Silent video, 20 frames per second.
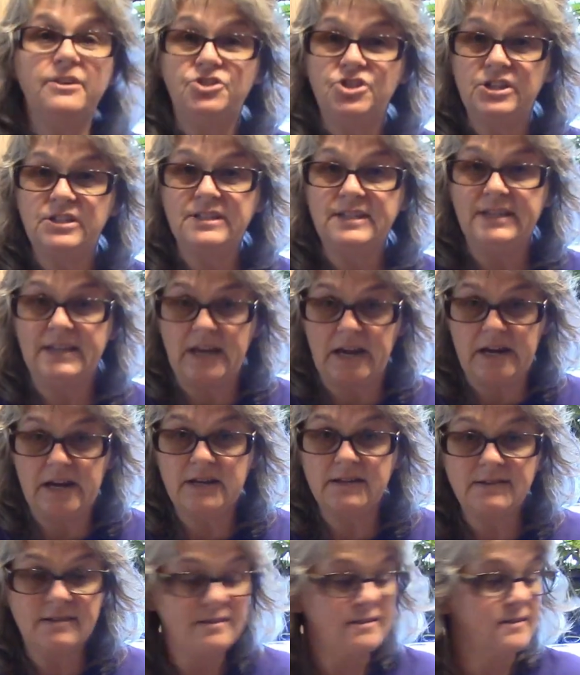just
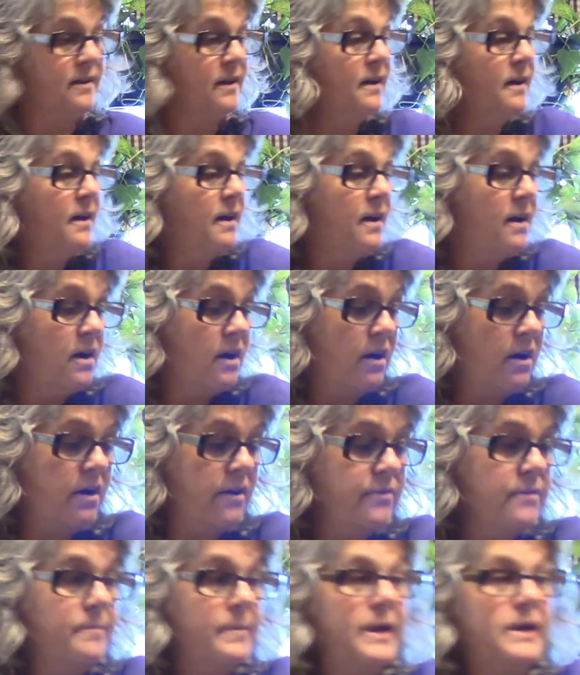guess
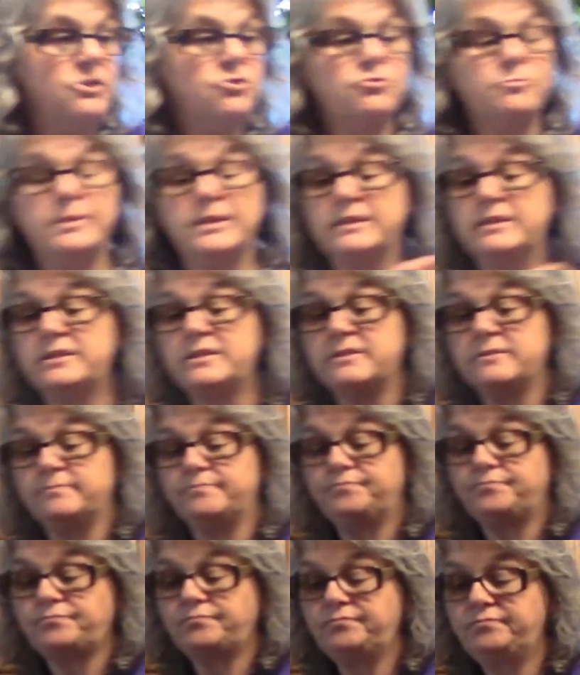on the measurements.
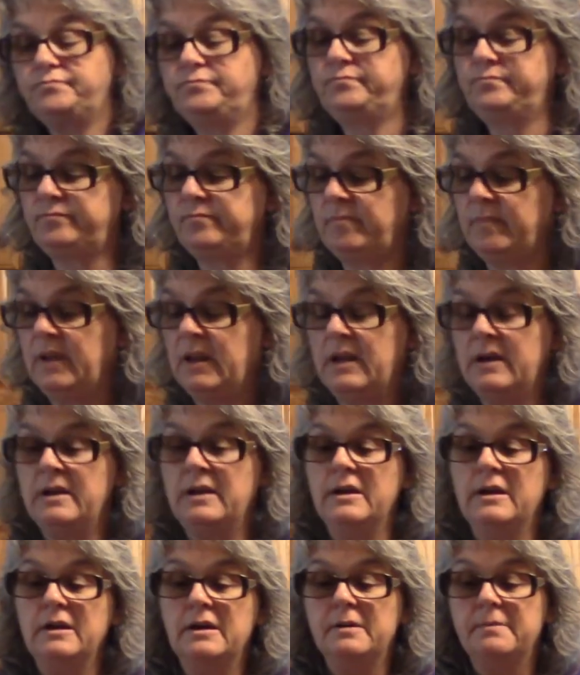
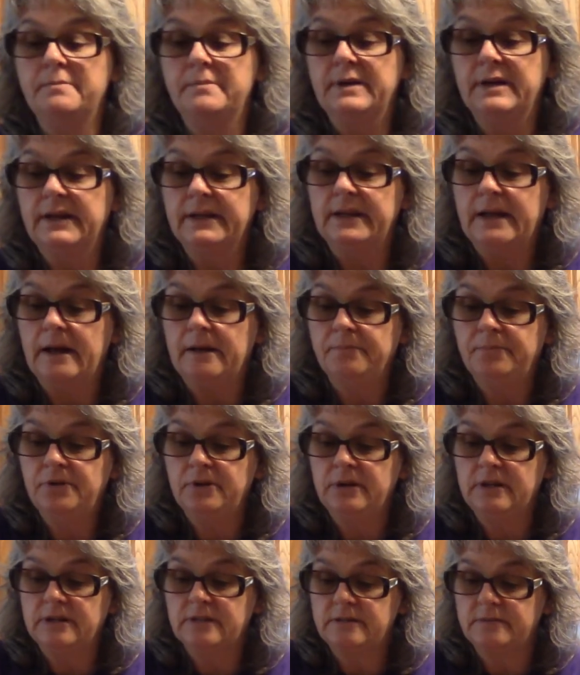But I'm
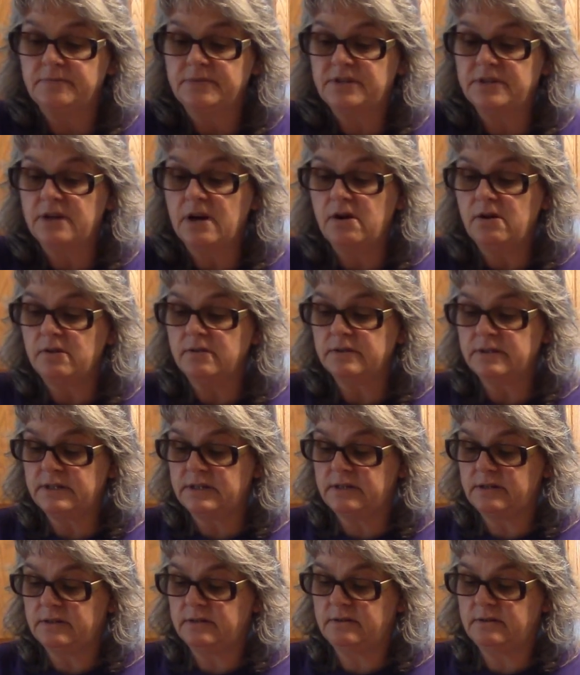putting some salt,